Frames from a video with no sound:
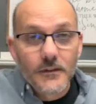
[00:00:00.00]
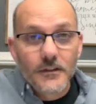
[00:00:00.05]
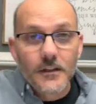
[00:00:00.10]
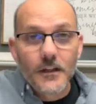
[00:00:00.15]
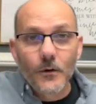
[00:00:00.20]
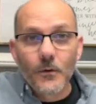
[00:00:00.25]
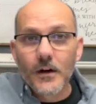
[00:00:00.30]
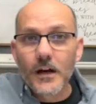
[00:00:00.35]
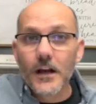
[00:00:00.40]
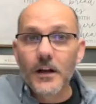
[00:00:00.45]

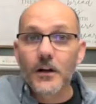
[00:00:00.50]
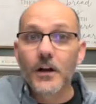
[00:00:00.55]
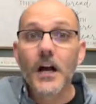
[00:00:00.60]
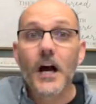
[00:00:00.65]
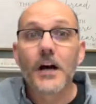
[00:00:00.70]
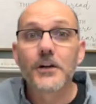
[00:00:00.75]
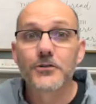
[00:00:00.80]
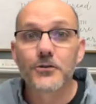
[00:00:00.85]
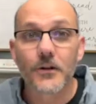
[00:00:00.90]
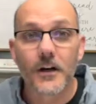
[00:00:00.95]
What kind of
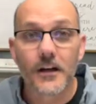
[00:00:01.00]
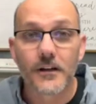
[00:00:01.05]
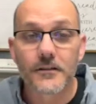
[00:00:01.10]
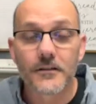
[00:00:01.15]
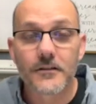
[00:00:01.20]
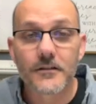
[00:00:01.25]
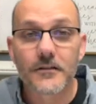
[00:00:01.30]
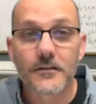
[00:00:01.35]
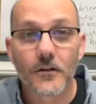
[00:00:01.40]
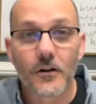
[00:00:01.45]

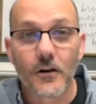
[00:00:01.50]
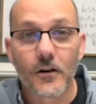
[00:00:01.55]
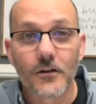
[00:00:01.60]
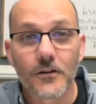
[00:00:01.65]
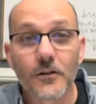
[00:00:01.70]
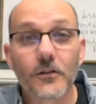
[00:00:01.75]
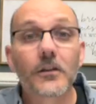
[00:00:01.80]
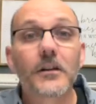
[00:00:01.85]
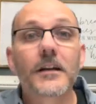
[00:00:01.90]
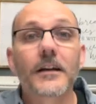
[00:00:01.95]
contracts are
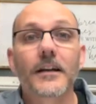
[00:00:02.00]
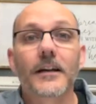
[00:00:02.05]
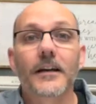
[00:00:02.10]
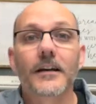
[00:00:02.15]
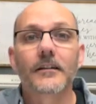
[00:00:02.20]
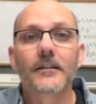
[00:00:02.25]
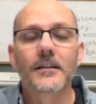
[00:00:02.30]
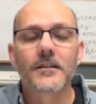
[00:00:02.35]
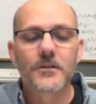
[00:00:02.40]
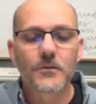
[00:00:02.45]
you looking
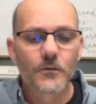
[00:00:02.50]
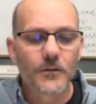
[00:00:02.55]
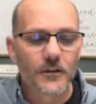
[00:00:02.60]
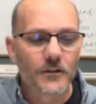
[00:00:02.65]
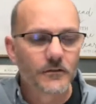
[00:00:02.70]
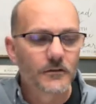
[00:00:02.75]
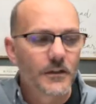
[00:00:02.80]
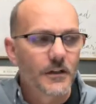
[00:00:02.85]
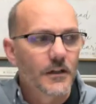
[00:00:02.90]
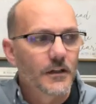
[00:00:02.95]
at? And I said,
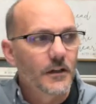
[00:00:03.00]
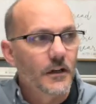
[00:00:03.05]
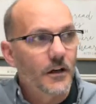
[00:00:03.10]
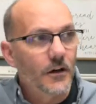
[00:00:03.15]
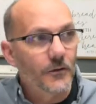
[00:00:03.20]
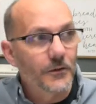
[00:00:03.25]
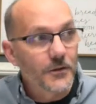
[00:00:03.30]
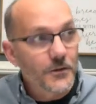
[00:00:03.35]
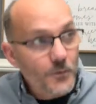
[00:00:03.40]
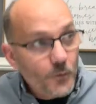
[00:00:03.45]
well,
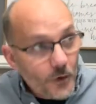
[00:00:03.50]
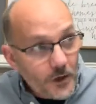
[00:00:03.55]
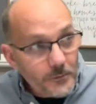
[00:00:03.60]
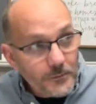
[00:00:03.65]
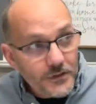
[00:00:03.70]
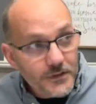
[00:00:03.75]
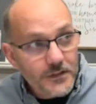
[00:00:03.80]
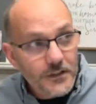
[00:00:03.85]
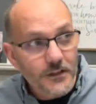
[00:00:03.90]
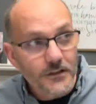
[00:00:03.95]
on this one
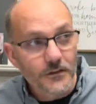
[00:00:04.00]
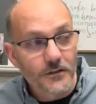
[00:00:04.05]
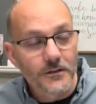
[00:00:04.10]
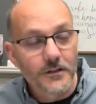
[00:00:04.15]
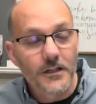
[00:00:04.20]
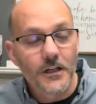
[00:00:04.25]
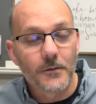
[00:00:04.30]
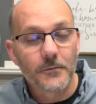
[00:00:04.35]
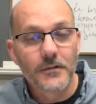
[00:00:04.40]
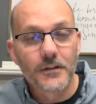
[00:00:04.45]
particular
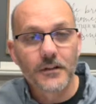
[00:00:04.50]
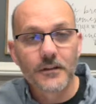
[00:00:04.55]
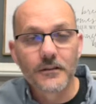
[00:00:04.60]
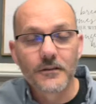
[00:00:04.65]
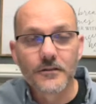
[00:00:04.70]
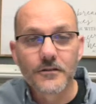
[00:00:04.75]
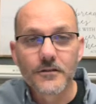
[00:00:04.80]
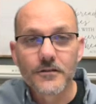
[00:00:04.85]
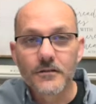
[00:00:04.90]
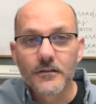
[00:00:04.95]
company,
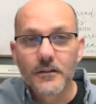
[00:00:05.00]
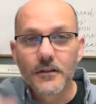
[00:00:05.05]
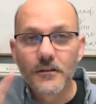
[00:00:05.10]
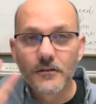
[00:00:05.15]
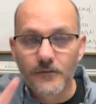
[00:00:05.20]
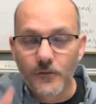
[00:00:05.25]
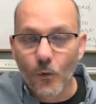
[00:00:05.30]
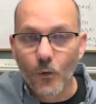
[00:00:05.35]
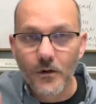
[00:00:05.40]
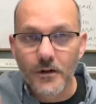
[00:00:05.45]
there's
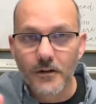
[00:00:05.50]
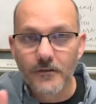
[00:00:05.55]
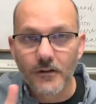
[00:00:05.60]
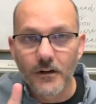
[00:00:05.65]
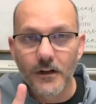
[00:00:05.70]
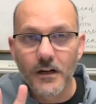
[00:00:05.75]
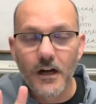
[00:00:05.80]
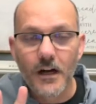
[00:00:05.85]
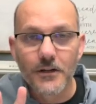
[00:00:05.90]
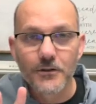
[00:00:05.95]
four
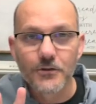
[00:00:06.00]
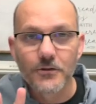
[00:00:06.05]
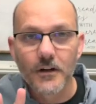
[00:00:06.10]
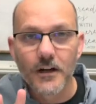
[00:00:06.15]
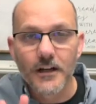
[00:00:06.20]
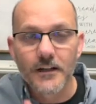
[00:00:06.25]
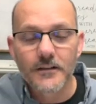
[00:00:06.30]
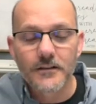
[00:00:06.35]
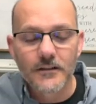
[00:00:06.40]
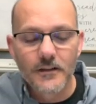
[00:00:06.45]
different
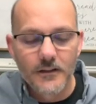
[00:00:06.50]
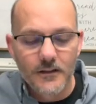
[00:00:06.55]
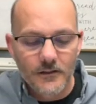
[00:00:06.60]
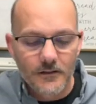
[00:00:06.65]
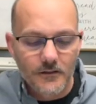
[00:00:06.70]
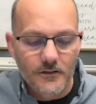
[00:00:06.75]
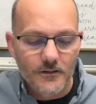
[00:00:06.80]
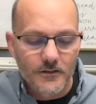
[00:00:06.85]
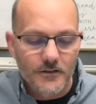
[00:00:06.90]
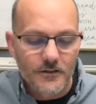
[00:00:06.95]
contracts.
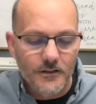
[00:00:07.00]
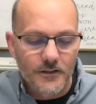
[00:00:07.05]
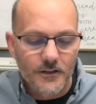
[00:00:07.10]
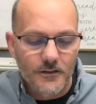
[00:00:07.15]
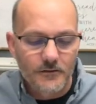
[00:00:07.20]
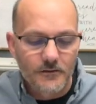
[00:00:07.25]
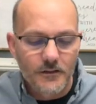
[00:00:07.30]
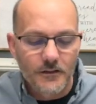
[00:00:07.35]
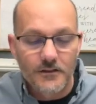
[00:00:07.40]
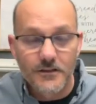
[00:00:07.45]
There's
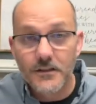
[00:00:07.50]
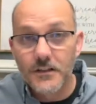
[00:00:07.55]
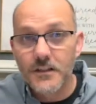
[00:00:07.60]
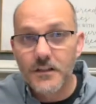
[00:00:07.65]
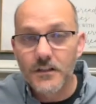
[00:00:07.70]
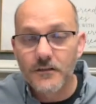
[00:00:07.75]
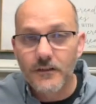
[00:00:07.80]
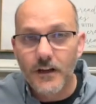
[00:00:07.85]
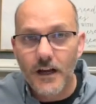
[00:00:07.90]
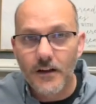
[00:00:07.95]
a
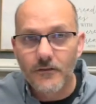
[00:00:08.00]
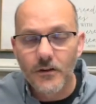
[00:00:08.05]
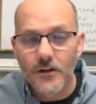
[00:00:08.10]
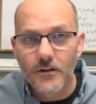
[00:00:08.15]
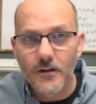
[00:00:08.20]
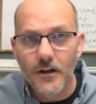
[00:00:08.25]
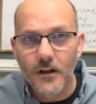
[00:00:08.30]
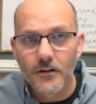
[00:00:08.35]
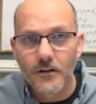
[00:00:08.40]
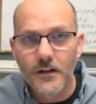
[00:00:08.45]

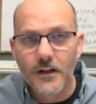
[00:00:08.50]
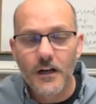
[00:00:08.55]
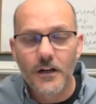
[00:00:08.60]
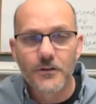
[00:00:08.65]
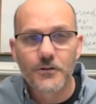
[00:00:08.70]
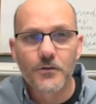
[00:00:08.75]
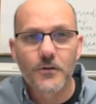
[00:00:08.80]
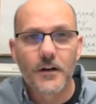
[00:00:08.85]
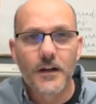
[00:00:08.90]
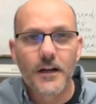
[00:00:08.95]
$6,500
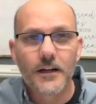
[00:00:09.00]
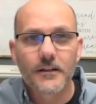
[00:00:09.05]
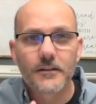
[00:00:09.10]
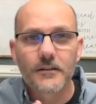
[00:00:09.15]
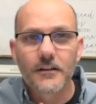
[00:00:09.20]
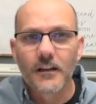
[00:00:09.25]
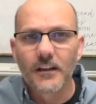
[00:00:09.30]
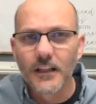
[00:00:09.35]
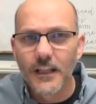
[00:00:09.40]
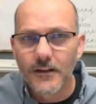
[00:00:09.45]
contract,
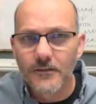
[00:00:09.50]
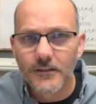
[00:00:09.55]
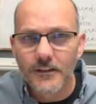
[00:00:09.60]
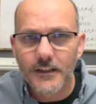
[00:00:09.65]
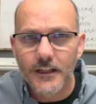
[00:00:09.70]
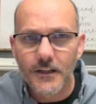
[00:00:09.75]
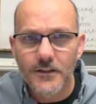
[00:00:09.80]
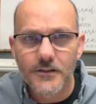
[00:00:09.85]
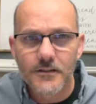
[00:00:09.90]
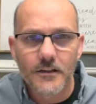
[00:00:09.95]
an
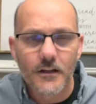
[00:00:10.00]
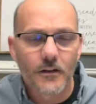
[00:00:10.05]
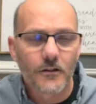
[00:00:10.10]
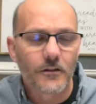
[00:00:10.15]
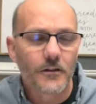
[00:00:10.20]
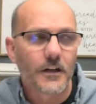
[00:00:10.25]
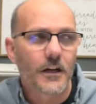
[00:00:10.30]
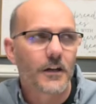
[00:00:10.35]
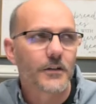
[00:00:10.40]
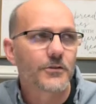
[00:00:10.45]

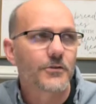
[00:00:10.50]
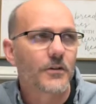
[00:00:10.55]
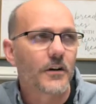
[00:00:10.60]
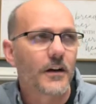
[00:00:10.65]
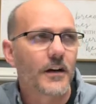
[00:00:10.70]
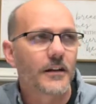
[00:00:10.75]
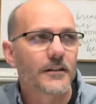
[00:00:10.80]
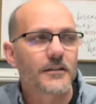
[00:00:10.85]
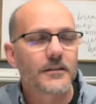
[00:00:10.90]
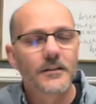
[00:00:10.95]
$11,000
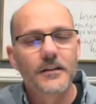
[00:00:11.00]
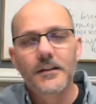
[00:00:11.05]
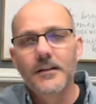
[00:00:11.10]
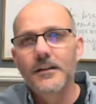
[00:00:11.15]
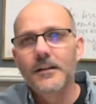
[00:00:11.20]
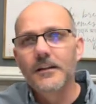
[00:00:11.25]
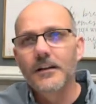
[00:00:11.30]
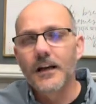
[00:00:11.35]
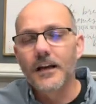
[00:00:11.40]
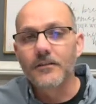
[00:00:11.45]
contract,
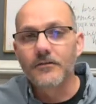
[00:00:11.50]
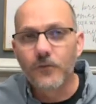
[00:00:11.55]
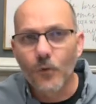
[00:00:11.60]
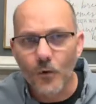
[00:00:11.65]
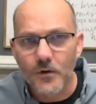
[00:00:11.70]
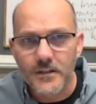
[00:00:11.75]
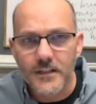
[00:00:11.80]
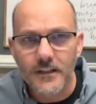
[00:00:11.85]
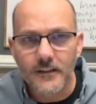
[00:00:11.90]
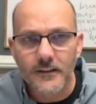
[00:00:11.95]
a
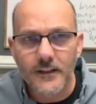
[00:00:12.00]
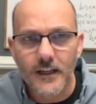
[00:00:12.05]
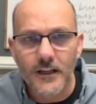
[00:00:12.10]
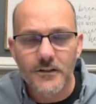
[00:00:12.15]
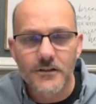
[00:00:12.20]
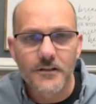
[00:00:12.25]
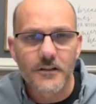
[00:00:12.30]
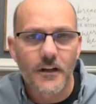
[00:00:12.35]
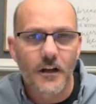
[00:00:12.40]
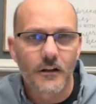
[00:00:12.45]

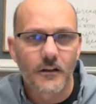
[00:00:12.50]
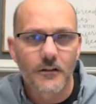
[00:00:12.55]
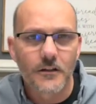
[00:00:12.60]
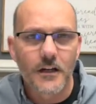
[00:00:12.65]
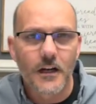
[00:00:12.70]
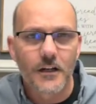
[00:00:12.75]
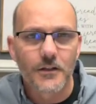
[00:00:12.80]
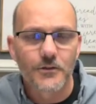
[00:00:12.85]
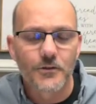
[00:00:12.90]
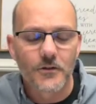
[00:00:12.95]
$14,000
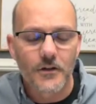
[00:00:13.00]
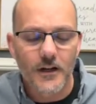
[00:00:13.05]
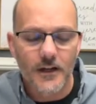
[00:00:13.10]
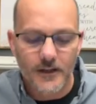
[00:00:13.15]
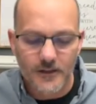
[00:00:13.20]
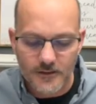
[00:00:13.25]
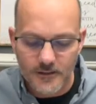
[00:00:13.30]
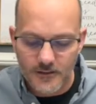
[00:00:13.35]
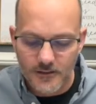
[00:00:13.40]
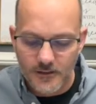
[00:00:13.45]

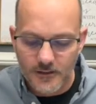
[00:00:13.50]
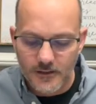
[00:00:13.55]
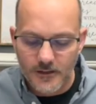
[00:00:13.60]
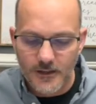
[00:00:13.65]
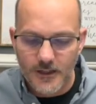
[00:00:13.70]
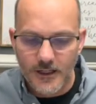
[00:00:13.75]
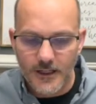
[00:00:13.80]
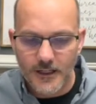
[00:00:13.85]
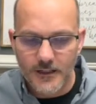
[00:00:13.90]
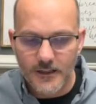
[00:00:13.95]
contract,
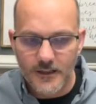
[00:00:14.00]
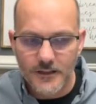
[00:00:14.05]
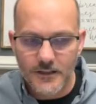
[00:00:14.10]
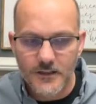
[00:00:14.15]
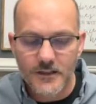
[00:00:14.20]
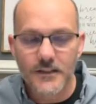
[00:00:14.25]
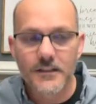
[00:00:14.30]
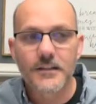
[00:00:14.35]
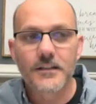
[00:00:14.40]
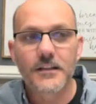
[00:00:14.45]
and a
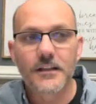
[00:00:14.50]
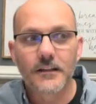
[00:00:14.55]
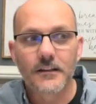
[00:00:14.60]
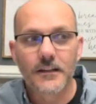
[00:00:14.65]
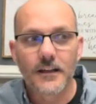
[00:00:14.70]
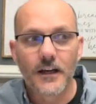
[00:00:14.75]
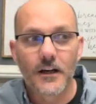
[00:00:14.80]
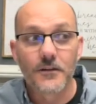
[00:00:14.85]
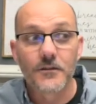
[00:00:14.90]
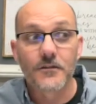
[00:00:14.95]

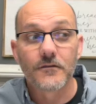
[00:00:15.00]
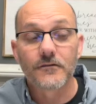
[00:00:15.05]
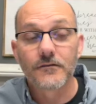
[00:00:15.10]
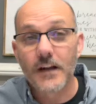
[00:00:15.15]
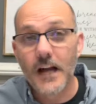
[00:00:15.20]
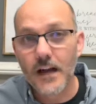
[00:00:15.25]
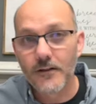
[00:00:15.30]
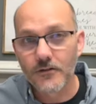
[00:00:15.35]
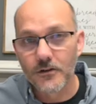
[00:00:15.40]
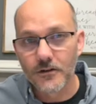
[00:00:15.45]

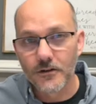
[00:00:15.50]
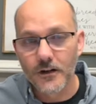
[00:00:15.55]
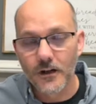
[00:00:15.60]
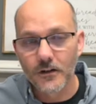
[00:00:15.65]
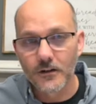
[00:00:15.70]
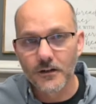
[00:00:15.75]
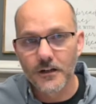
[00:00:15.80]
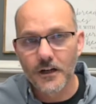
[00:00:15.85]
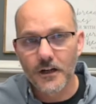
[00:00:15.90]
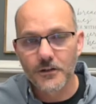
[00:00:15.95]

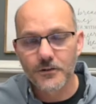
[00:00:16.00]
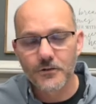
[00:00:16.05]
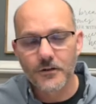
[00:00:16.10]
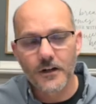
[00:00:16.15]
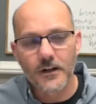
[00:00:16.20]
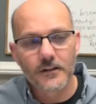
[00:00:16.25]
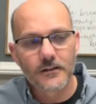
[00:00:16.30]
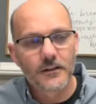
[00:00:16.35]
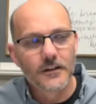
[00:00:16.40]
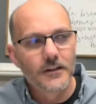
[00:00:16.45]
$16,500
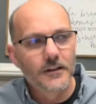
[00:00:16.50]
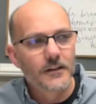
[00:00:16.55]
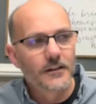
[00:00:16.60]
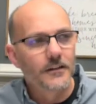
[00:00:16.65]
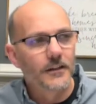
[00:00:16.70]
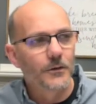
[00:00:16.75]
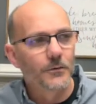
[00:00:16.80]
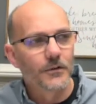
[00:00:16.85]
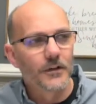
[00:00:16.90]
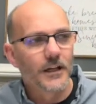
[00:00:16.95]
contract
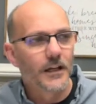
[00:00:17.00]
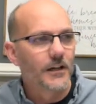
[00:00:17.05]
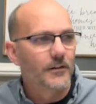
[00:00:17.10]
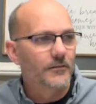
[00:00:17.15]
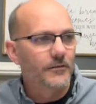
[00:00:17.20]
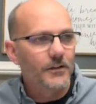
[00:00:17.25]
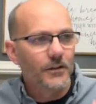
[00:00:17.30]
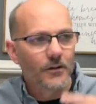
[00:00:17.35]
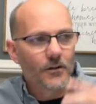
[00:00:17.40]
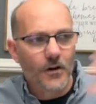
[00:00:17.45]
that would
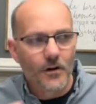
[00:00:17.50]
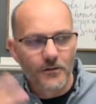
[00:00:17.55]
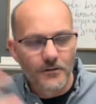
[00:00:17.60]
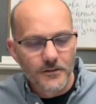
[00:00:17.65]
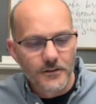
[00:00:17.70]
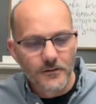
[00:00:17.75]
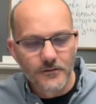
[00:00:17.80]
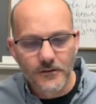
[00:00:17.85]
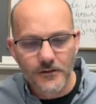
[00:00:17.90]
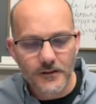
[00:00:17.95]
have, you know, all the
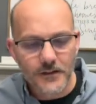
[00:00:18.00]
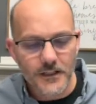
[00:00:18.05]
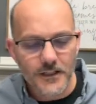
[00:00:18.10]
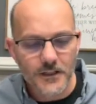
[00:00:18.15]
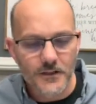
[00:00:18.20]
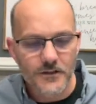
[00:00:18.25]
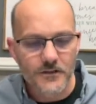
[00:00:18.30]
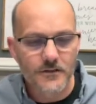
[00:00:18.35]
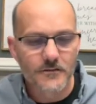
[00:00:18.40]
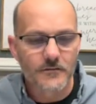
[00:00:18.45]
different
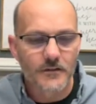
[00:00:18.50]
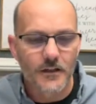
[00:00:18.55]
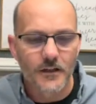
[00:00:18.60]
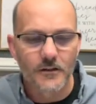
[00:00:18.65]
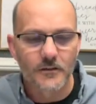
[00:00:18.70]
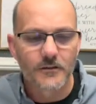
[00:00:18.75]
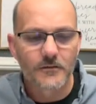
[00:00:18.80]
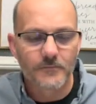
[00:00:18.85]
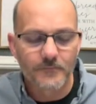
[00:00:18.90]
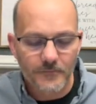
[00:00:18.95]
things,
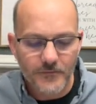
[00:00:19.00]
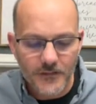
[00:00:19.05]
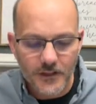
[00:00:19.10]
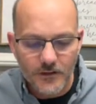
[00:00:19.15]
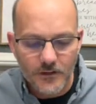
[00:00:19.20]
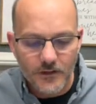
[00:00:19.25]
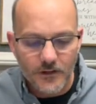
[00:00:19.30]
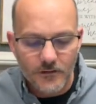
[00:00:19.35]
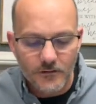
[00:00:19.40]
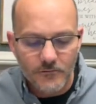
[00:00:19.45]

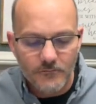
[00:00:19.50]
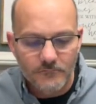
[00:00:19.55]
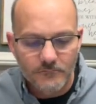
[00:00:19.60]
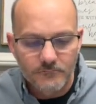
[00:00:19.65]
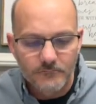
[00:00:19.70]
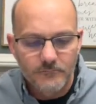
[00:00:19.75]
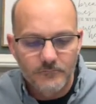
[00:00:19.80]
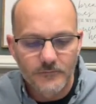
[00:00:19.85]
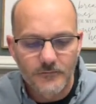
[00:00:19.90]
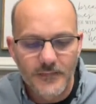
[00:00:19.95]
you know,
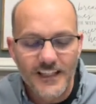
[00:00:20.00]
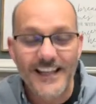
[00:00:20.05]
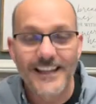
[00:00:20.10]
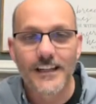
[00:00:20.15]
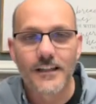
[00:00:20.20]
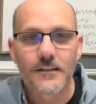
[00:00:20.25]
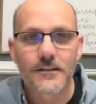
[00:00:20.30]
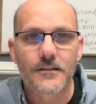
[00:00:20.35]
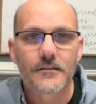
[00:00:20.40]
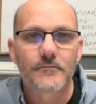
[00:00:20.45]
in
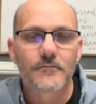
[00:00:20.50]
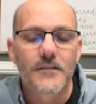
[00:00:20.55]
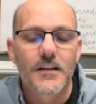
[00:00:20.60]
it.